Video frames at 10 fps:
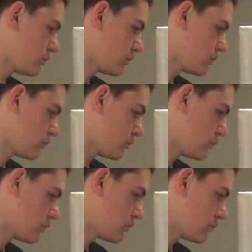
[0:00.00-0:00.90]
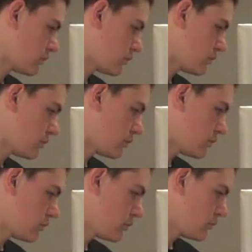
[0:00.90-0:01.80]
Our second one was physical
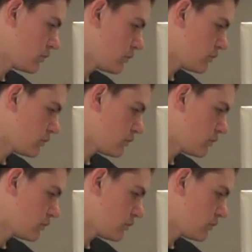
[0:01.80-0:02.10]
change.